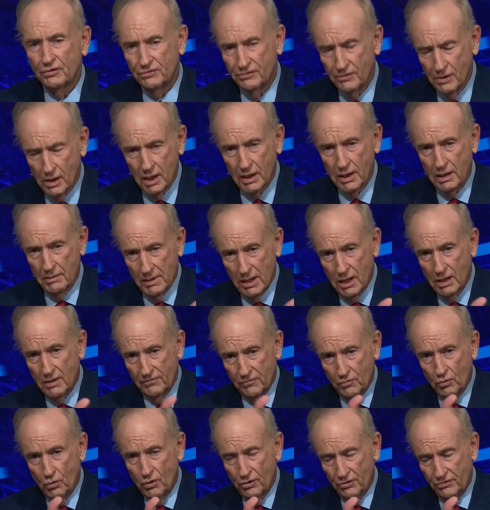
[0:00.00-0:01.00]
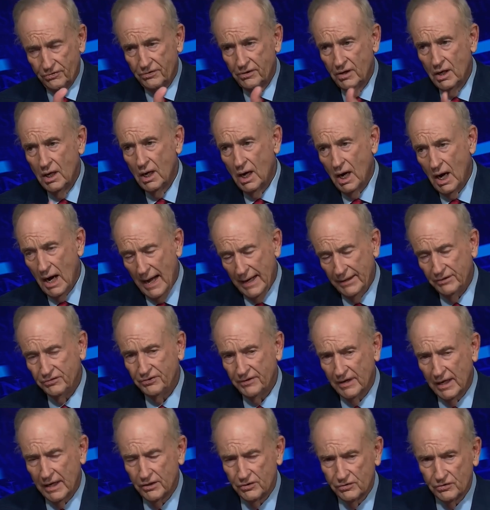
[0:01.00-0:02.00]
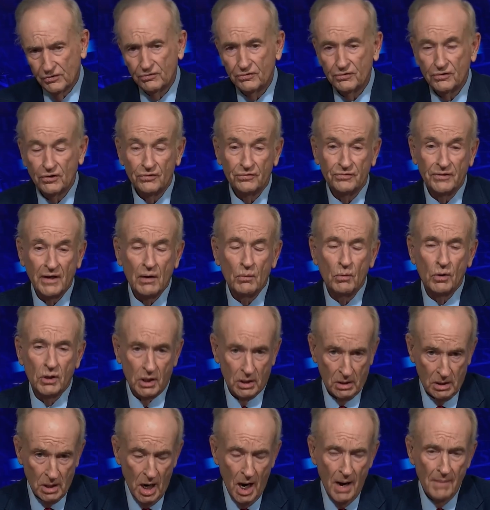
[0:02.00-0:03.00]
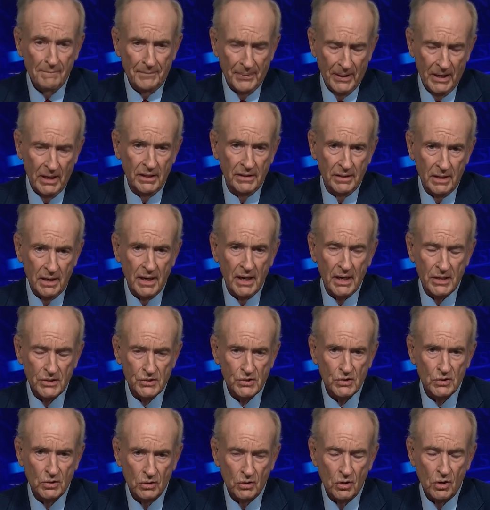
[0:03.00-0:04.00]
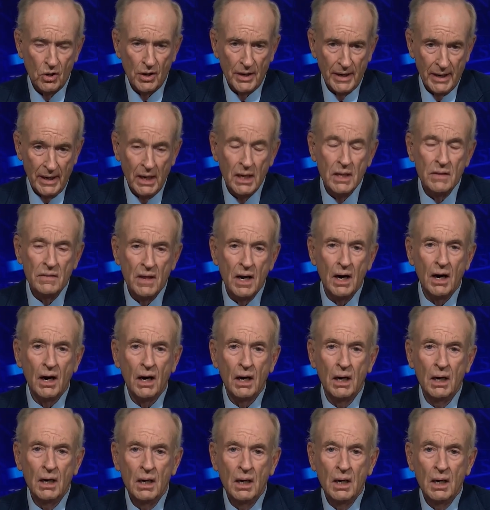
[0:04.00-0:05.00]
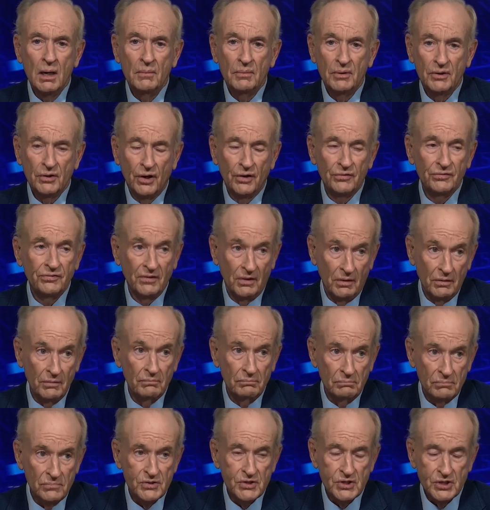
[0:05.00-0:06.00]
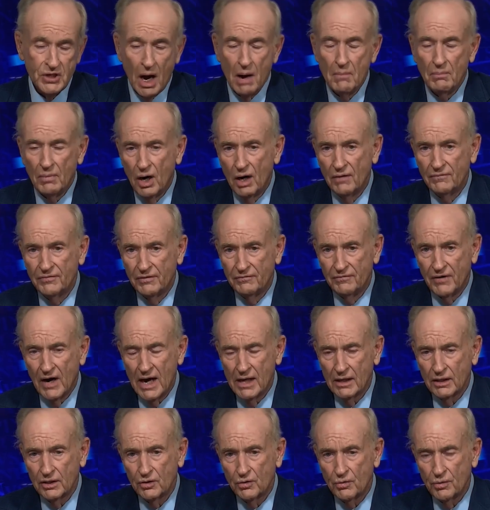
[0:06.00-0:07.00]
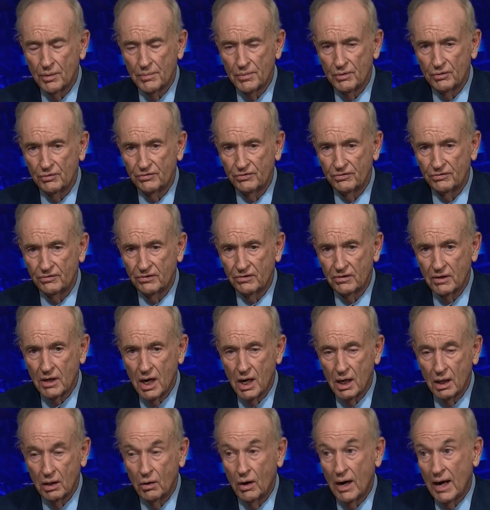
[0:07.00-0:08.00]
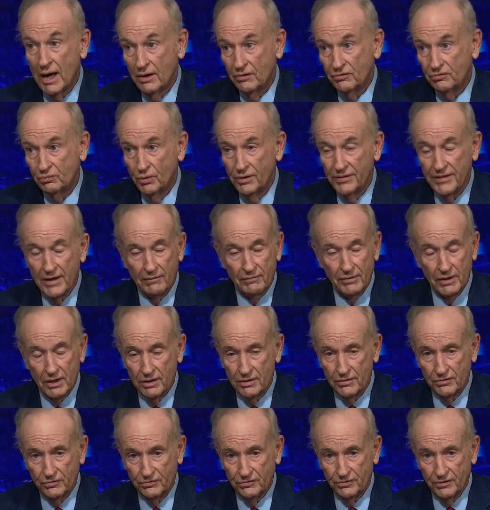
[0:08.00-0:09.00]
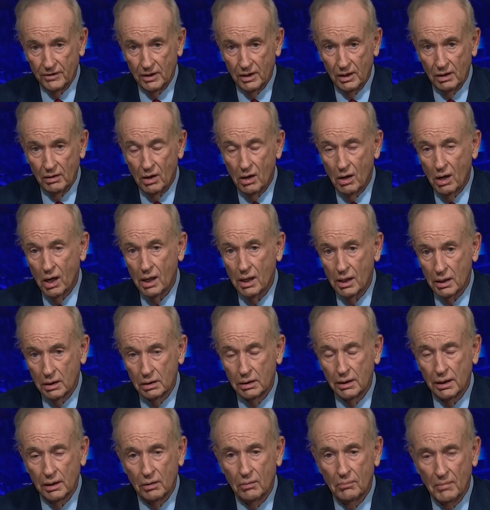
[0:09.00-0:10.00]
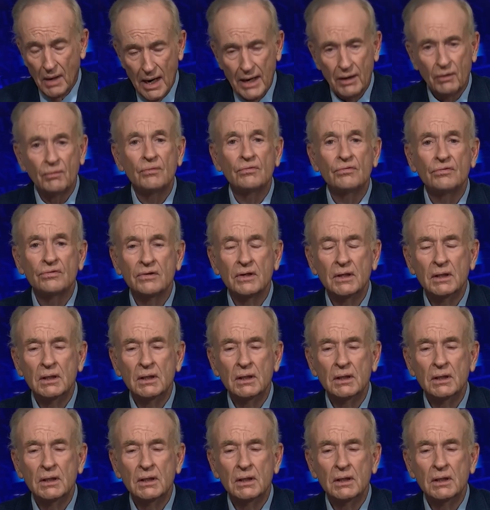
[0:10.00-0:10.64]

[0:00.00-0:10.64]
talking about, of course, ICE agents, because they will accompany the National Guard in there, because some of the violent criminals in Chicago, as with every other city, are illegal migrants.